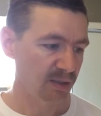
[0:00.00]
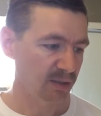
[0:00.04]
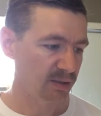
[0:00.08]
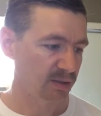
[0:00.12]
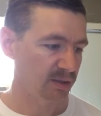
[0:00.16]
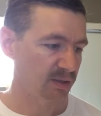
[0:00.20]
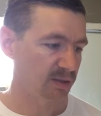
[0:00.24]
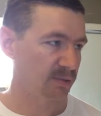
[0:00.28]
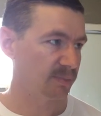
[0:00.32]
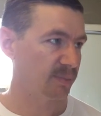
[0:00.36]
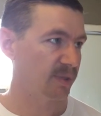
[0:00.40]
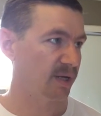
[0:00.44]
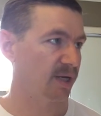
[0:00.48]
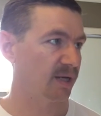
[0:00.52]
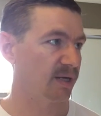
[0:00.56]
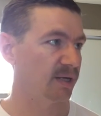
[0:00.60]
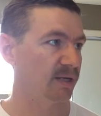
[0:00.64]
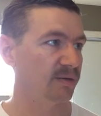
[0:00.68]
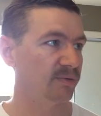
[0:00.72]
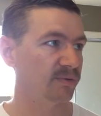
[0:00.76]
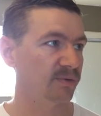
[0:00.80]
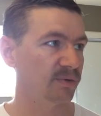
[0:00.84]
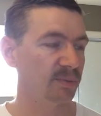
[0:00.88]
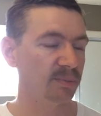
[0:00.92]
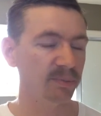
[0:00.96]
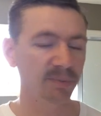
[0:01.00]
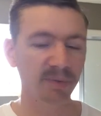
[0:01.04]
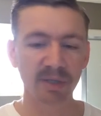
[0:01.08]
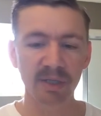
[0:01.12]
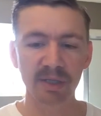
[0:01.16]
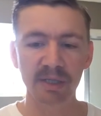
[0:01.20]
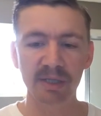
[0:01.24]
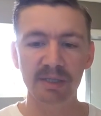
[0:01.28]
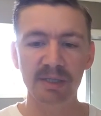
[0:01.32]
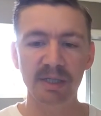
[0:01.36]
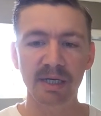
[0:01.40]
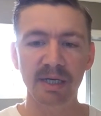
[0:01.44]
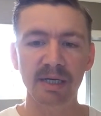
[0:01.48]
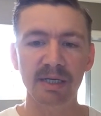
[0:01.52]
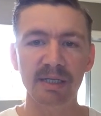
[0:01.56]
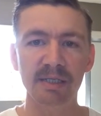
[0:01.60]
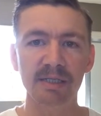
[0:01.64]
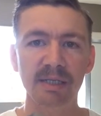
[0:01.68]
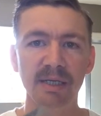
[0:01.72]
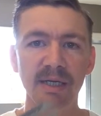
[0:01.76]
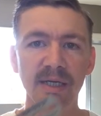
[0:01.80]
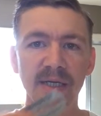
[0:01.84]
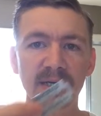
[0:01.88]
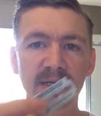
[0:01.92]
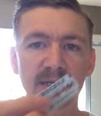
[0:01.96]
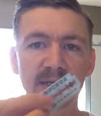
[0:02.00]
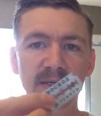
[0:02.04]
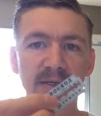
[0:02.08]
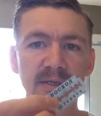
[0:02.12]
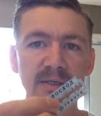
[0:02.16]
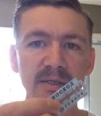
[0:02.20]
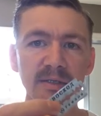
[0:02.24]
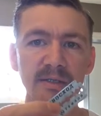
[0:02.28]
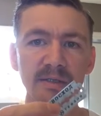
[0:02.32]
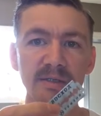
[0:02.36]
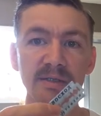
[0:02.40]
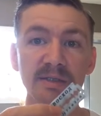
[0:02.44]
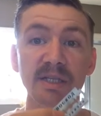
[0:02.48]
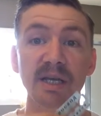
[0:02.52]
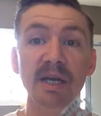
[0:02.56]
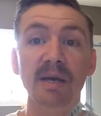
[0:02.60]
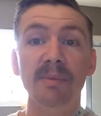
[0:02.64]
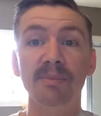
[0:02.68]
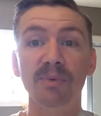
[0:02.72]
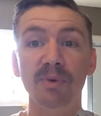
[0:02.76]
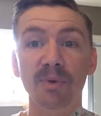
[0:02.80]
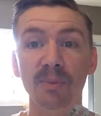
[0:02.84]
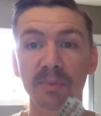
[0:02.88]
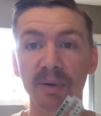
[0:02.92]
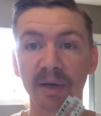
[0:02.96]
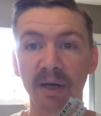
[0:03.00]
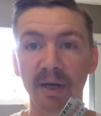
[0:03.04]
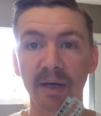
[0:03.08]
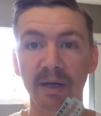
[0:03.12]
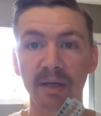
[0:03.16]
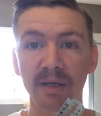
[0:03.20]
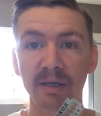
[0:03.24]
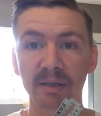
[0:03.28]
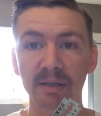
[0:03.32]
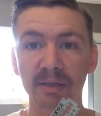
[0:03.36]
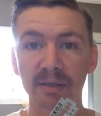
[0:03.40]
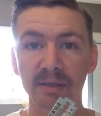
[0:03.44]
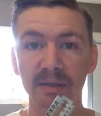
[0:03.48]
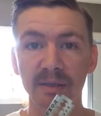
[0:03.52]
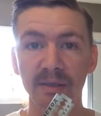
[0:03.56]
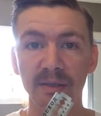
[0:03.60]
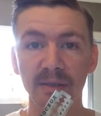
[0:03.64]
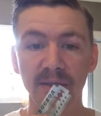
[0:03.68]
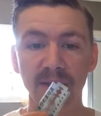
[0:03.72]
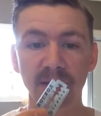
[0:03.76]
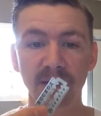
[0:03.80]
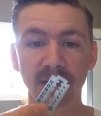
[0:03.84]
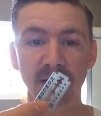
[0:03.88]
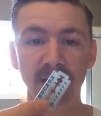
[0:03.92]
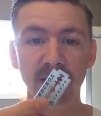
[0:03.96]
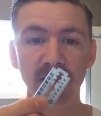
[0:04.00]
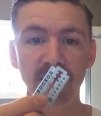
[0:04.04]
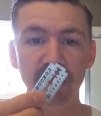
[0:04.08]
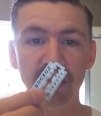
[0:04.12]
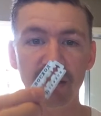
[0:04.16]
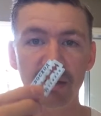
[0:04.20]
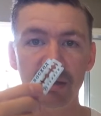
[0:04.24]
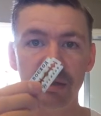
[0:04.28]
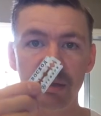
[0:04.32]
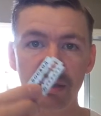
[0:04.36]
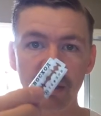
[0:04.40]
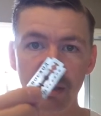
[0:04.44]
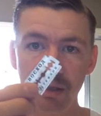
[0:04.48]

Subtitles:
Just about every place has a sample pack, and